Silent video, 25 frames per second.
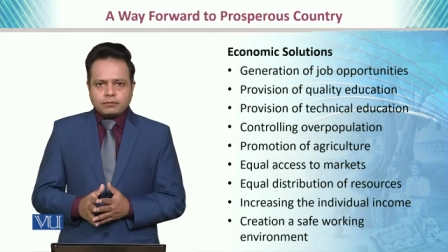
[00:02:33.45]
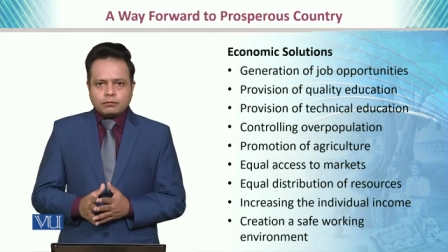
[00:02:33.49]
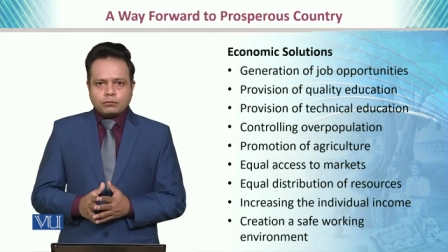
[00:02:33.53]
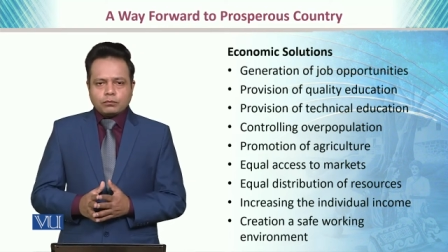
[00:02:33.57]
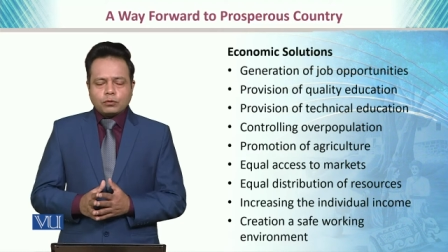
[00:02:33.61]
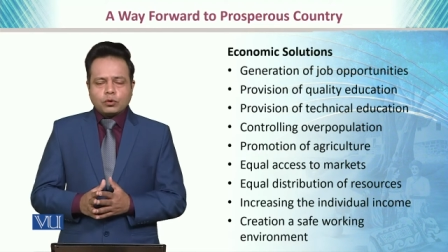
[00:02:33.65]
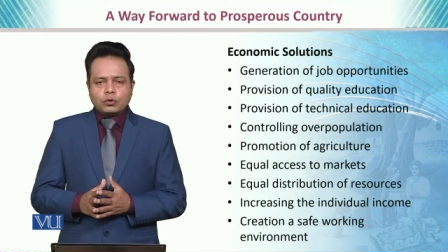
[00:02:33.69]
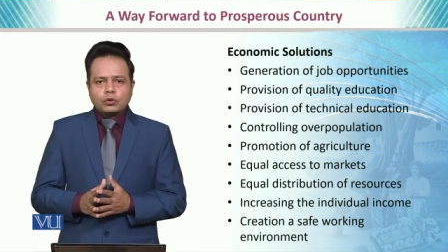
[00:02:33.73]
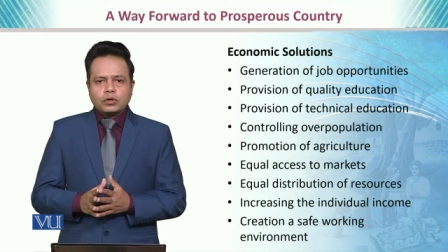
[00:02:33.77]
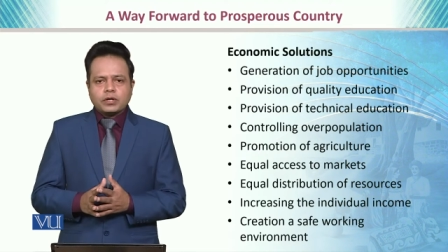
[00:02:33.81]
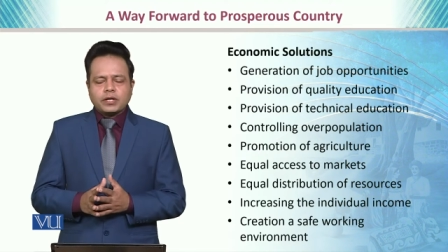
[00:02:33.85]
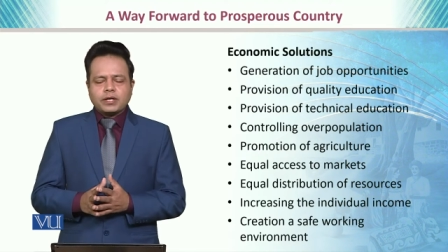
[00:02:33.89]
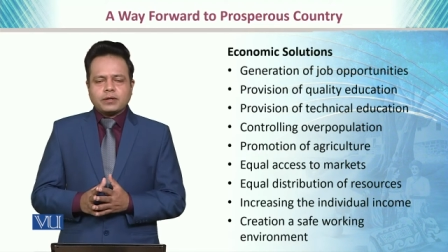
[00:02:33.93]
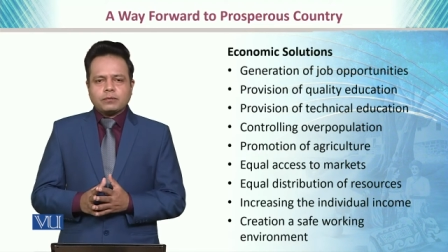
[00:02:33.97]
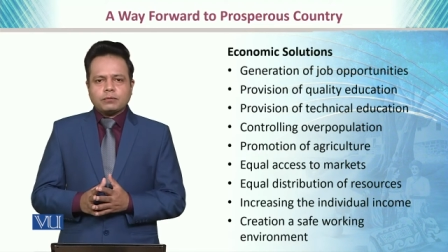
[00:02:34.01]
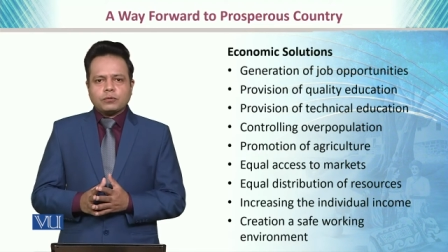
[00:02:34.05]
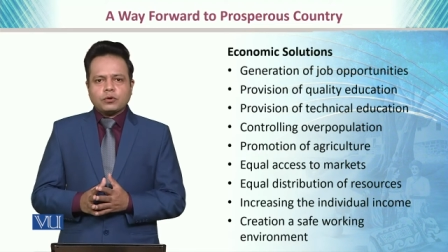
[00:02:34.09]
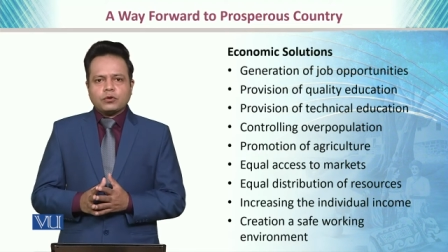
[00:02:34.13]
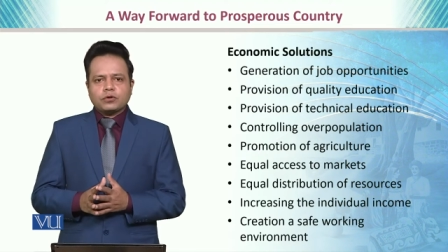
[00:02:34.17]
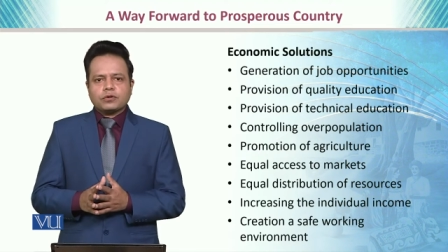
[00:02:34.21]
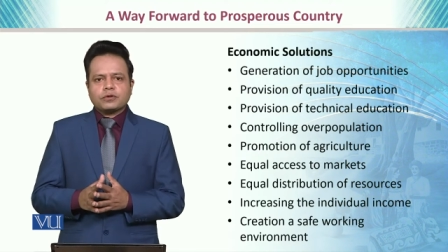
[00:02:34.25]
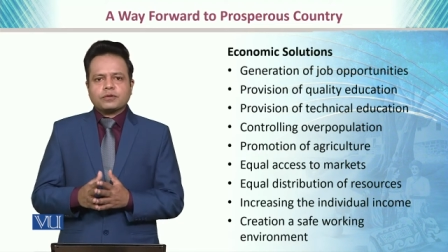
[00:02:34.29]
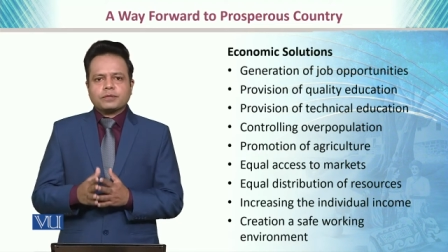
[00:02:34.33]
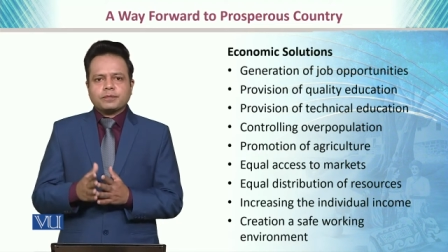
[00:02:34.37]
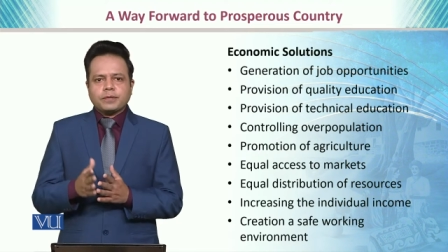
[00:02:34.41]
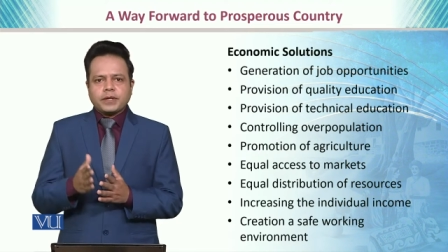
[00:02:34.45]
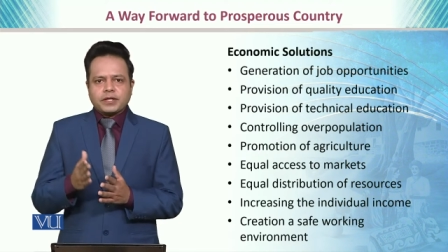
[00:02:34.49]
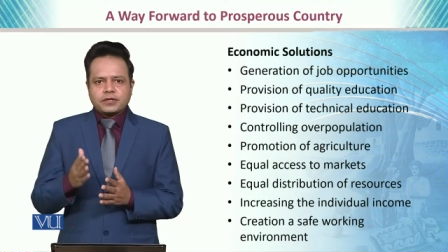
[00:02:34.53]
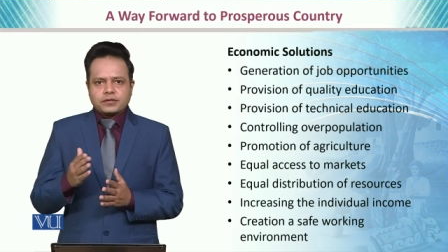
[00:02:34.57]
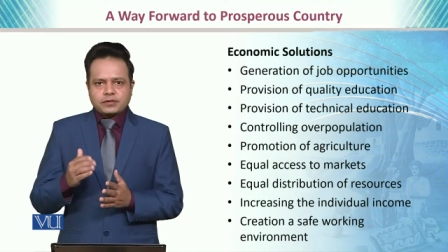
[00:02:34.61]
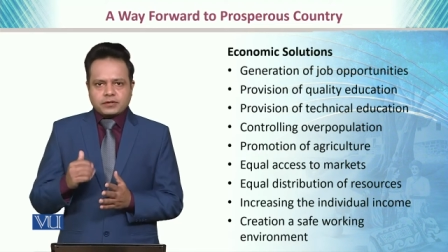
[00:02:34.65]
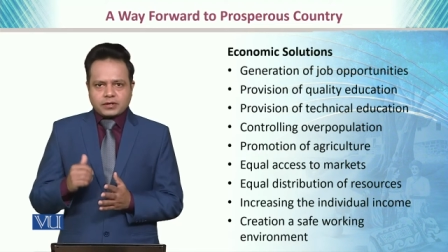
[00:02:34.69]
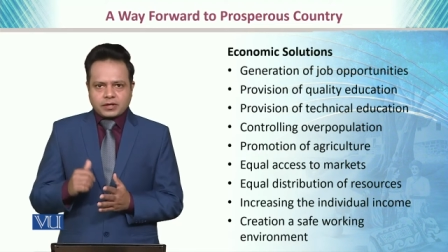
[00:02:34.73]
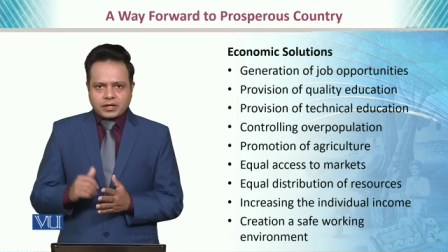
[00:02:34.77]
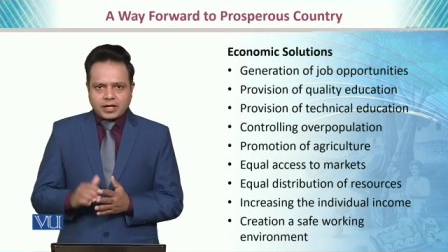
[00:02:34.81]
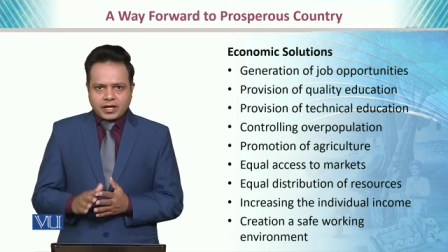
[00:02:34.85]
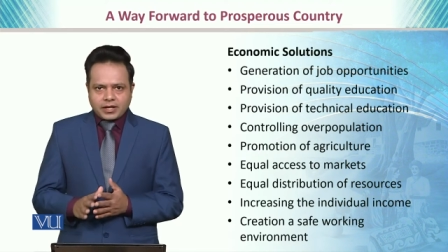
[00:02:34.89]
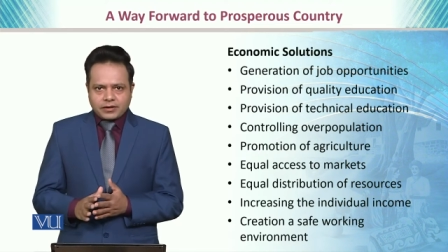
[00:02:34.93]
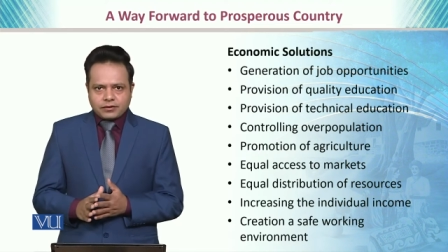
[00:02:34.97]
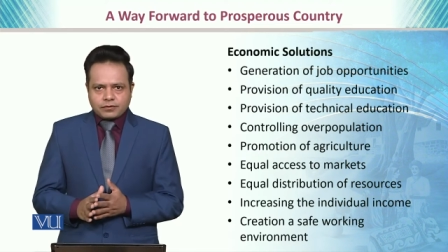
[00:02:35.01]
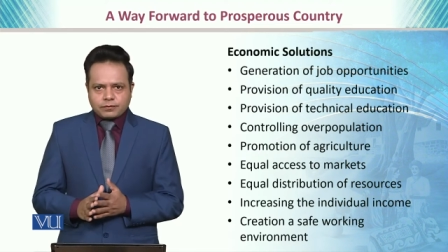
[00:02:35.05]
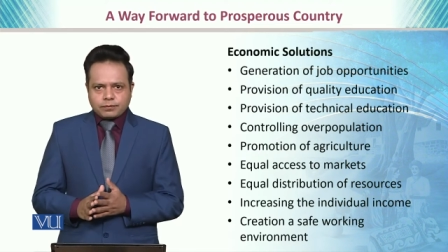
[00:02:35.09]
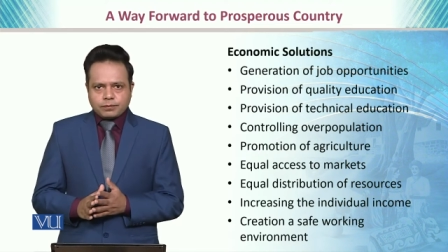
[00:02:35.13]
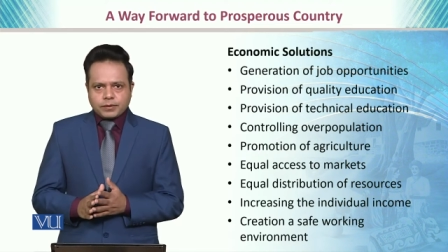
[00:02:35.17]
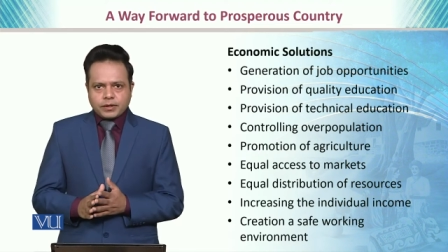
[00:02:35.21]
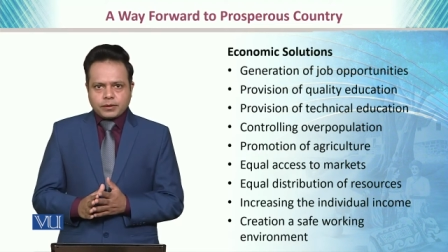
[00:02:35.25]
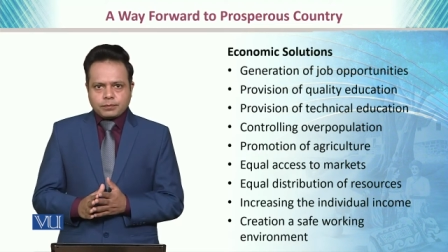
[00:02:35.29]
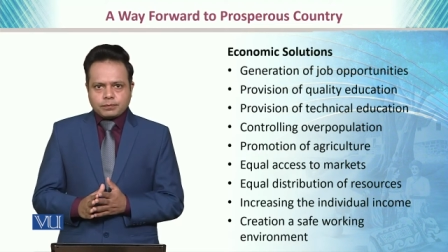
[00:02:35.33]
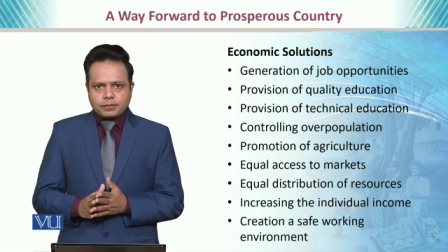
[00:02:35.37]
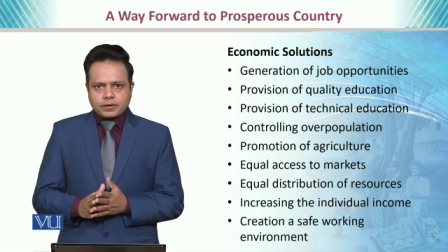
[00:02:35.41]
more and more specialized
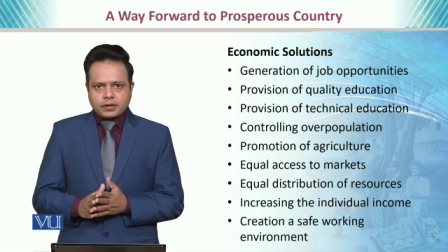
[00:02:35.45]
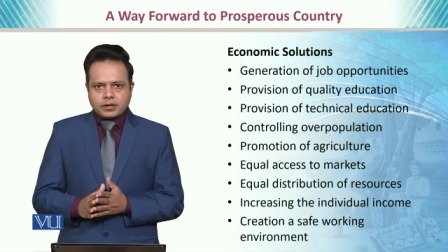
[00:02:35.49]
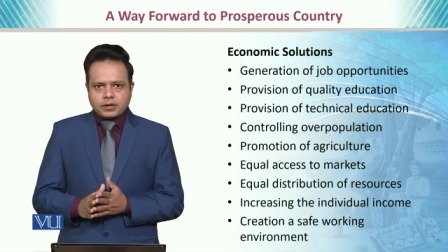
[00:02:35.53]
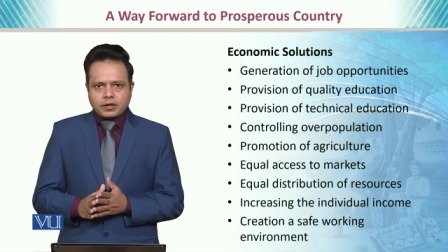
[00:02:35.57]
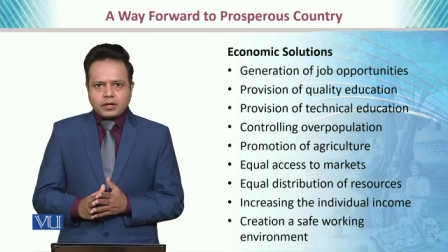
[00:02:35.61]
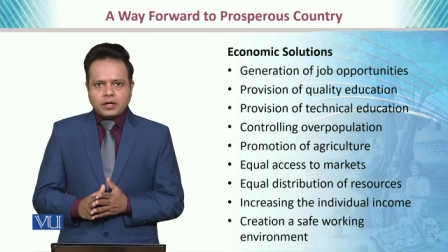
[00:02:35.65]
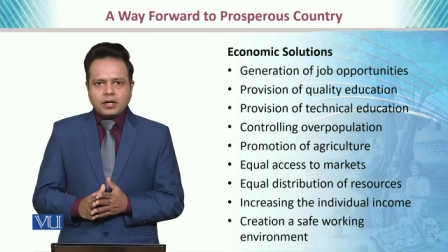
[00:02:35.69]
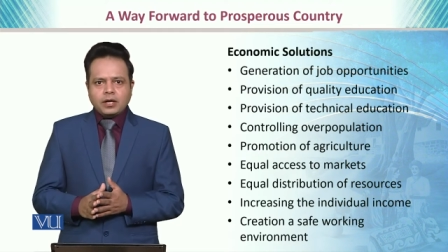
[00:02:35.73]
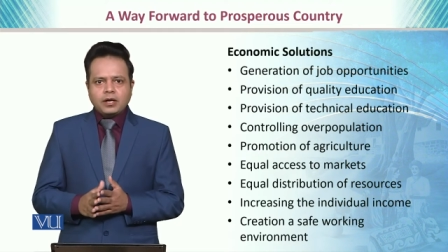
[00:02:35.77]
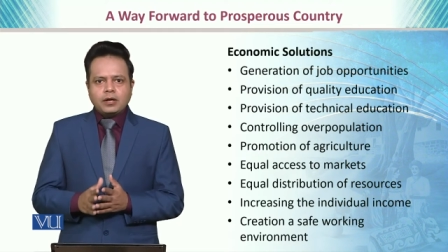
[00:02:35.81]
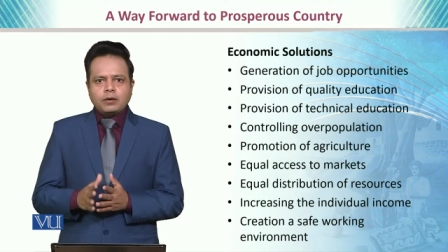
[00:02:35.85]
people,